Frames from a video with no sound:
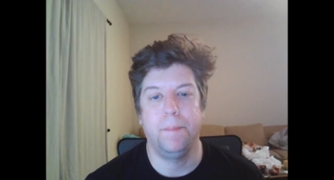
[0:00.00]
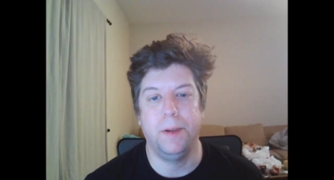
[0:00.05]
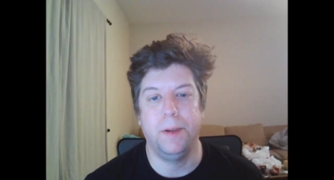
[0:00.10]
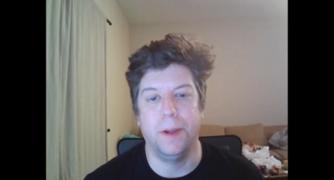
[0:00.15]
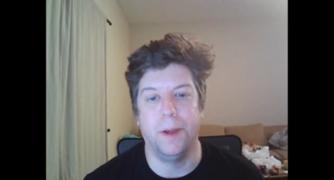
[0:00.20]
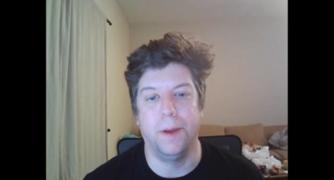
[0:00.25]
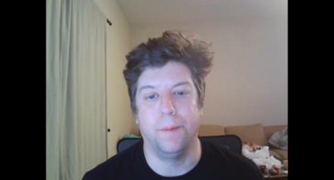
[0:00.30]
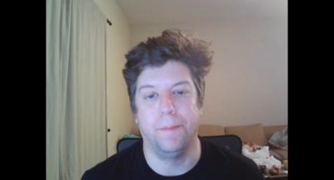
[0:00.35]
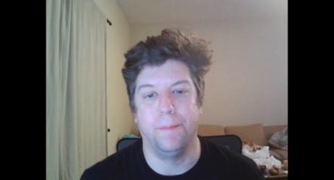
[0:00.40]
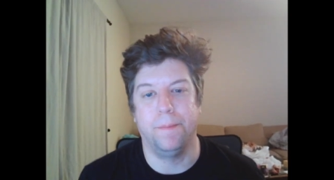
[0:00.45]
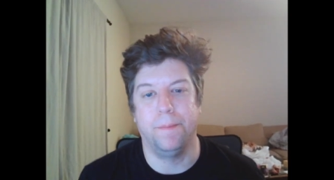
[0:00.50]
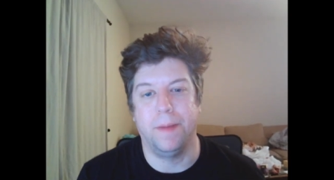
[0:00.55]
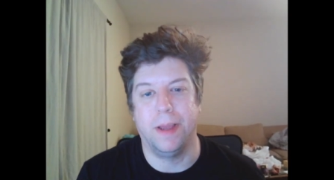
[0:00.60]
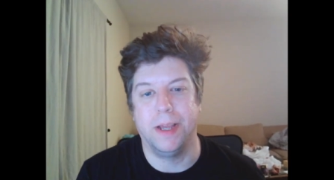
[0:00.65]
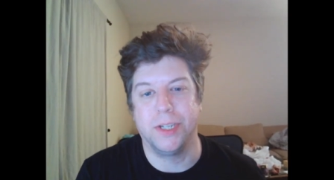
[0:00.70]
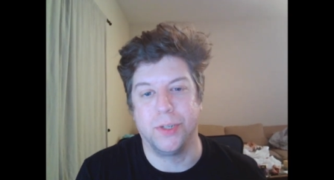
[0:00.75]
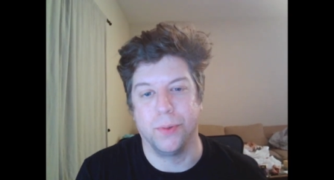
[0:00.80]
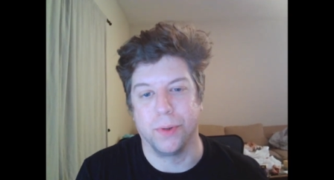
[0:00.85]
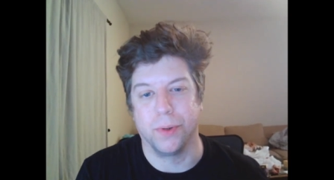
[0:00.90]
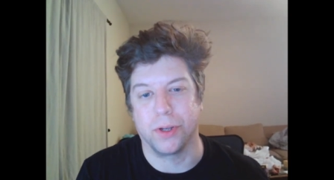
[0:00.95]
You know,
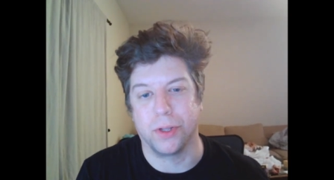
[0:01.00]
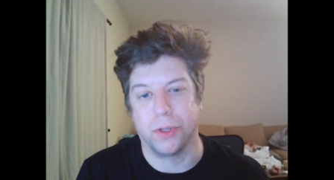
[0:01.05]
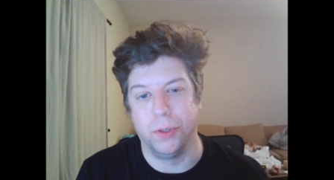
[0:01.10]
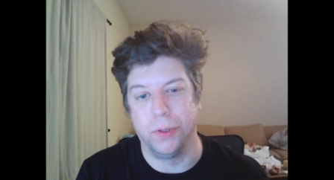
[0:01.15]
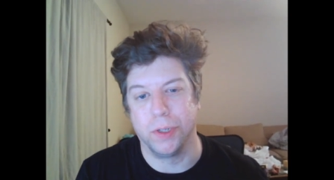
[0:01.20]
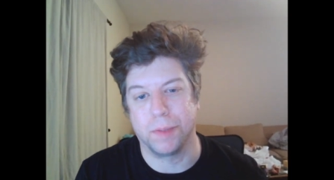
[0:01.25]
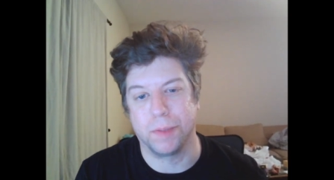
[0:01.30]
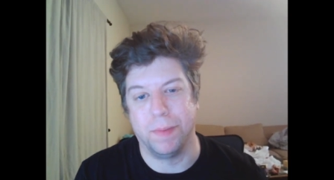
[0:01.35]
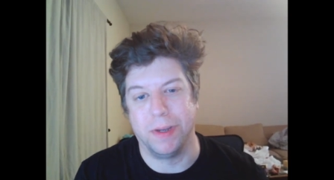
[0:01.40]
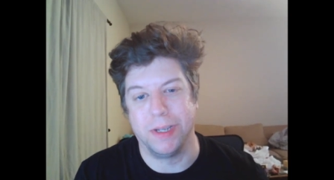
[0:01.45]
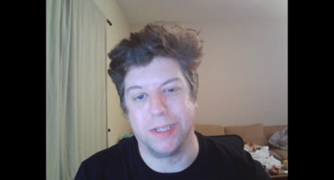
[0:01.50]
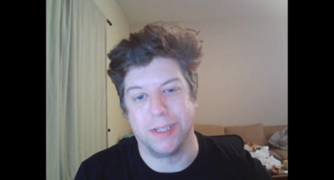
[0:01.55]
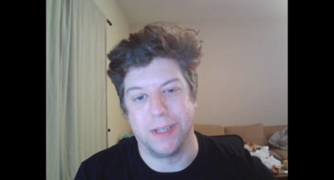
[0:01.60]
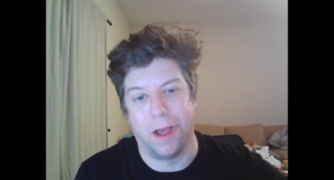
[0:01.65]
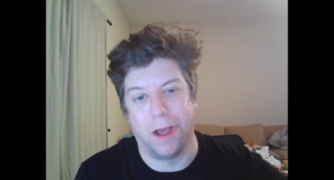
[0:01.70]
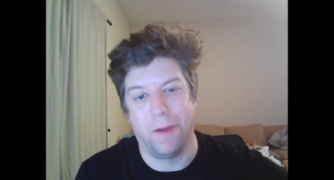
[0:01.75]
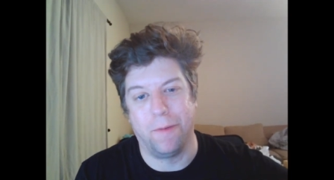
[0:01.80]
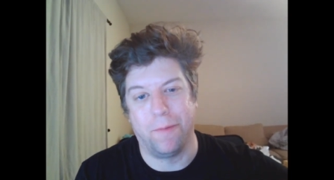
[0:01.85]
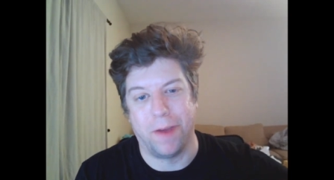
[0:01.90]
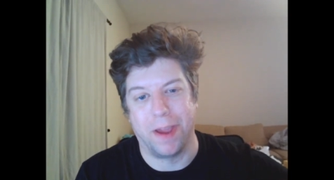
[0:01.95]
as a recluse
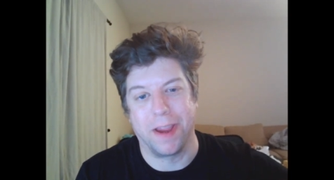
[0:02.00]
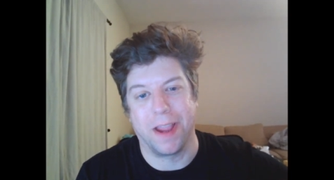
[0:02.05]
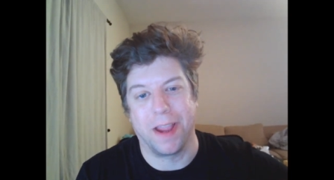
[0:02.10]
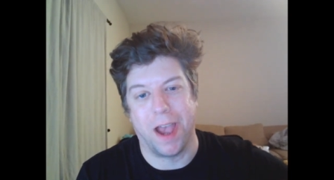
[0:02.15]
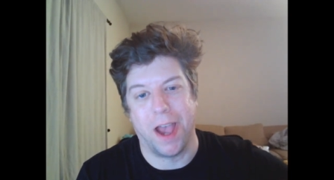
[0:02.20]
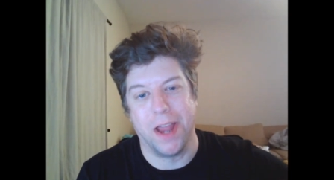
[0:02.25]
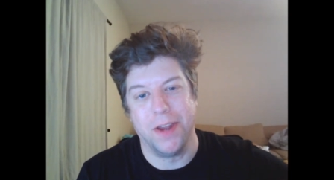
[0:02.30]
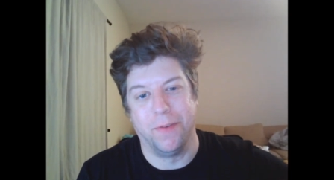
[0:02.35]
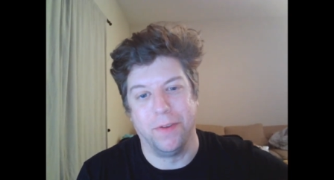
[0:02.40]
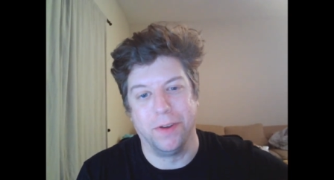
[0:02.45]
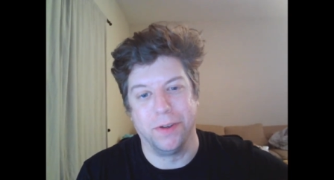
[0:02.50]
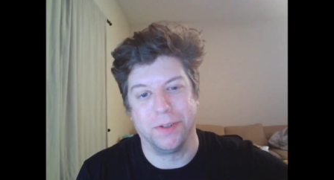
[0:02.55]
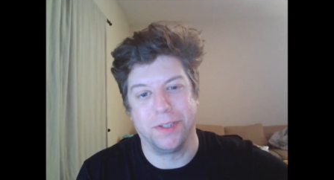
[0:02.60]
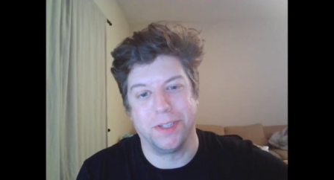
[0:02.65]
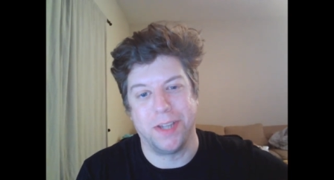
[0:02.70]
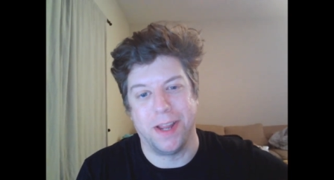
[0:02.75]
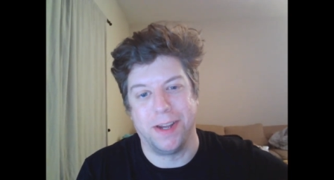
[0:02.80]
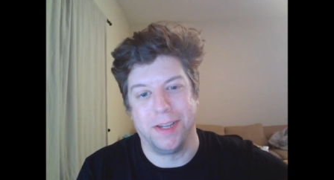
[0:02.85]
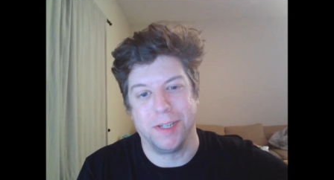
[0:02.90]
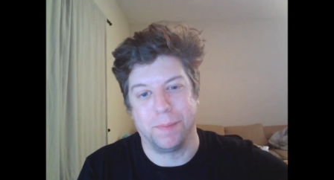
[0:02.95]
myself, I kind of
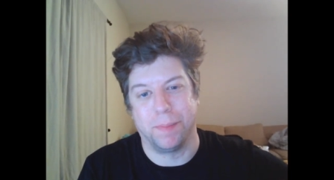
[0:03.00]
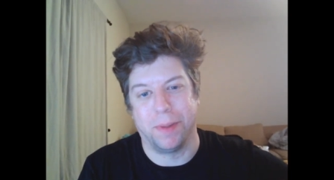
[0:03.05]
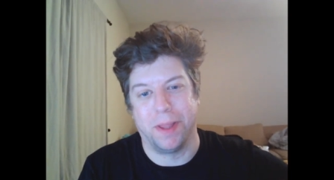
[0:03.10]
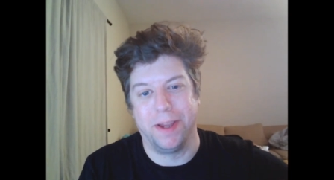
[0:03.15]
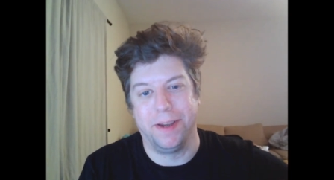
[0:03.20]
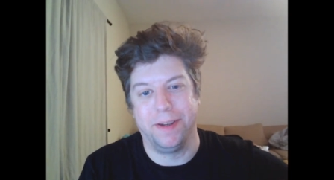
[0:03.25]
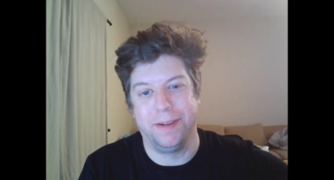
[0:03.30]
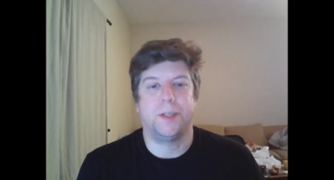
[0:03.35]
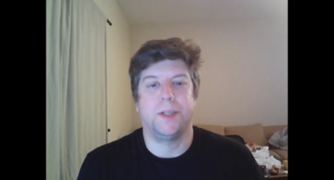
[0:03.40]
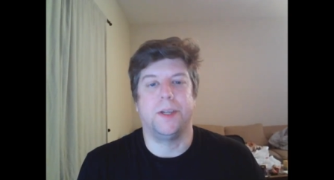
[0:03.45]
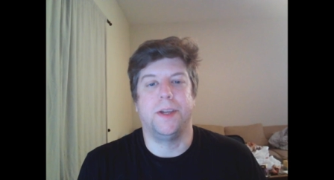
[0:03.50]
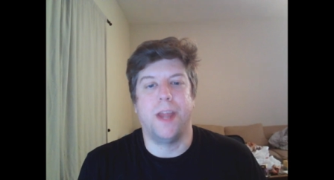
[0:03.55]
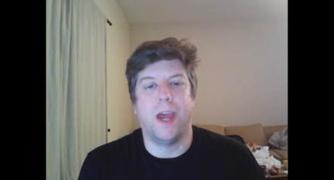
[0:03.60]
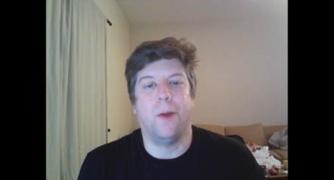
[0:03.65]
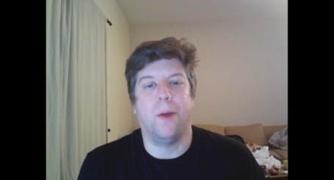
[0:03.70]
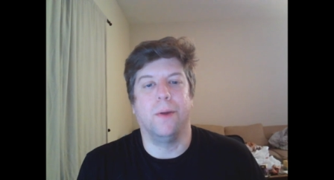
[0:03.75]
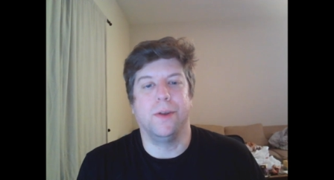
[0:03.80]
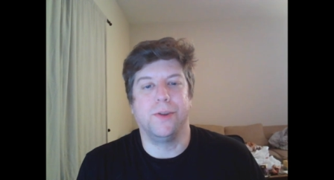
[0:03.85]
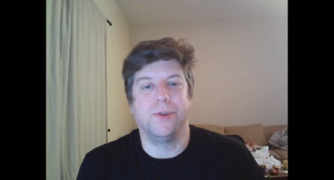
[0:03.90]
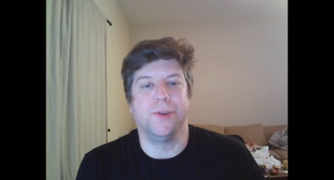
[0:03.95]
understand his plight. So
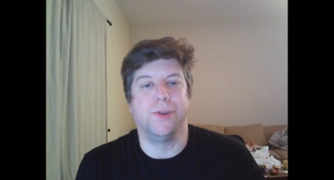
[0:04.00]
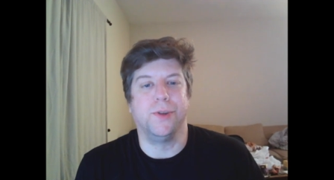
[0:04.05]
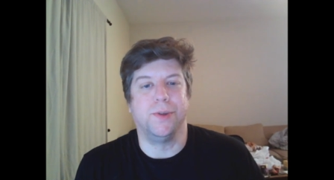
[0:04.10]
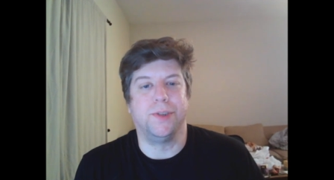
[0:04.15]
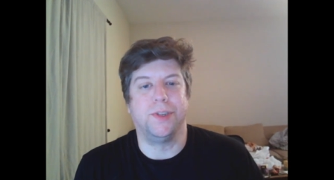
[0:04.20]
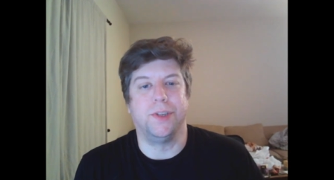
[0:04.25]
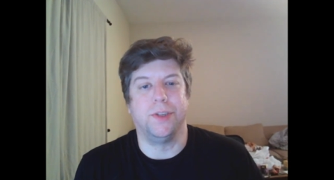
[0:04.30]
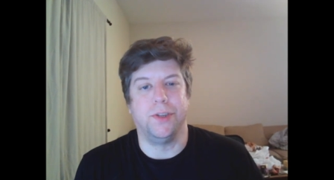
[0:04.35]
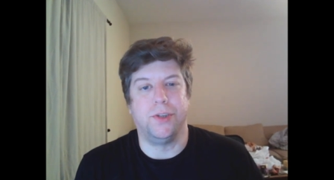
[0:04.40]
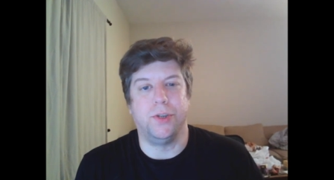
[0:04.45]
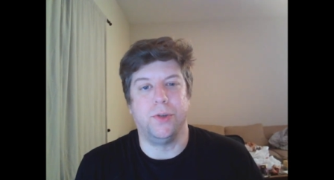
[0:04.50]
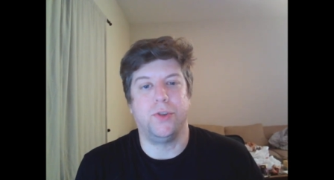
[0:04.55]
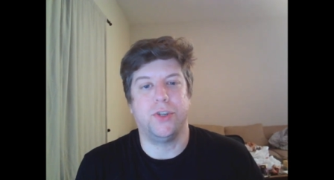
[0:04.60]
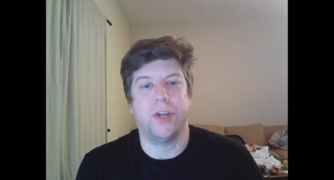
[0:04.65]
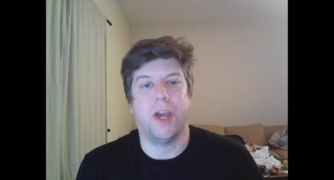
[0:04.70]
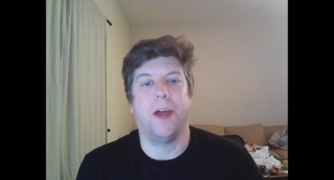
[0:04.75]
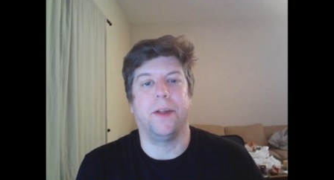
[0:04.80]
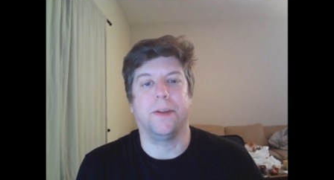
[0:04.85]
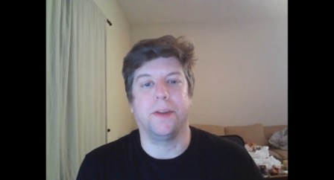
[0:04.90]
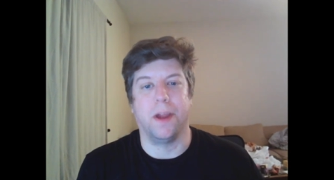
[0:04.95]
now we're introduced to the two
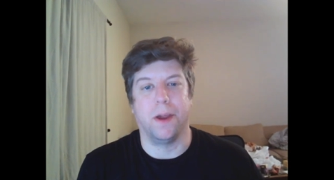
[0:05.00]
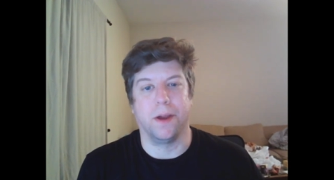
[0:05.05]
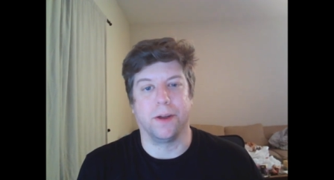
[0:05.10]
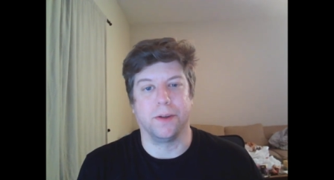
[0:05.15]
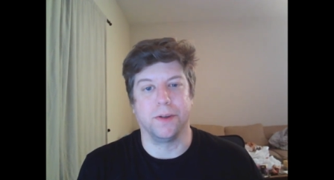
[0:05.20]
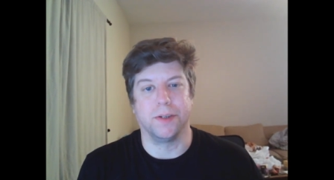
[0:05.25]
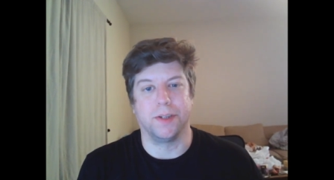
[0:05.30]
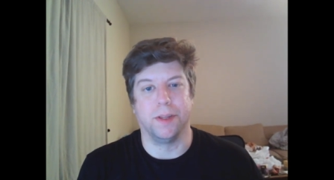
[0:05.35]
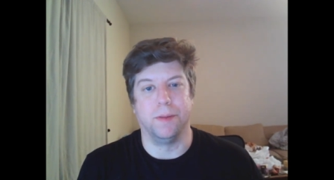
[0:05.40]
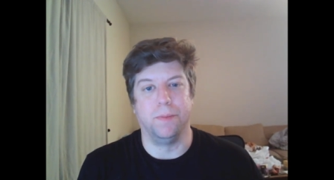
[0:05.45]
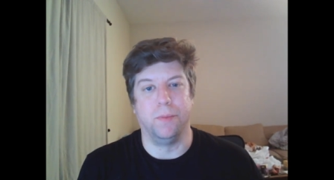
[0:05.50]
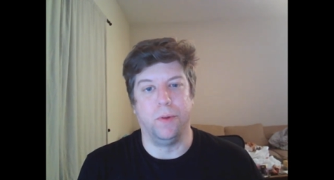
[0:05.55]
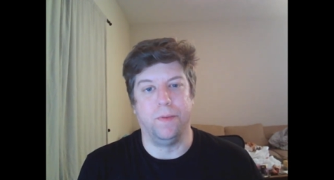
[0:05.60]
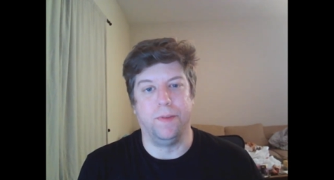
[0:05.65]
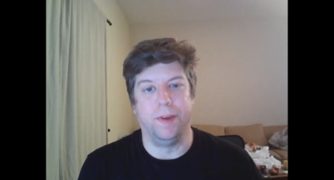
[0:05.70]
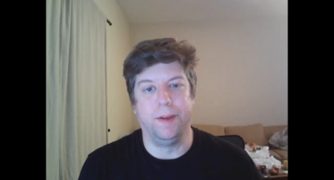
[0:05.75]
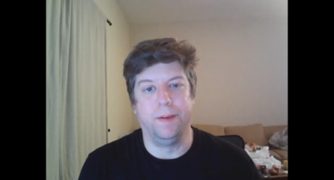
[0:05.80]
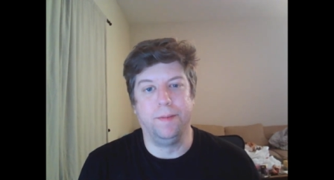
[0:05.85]
child characters of the movie.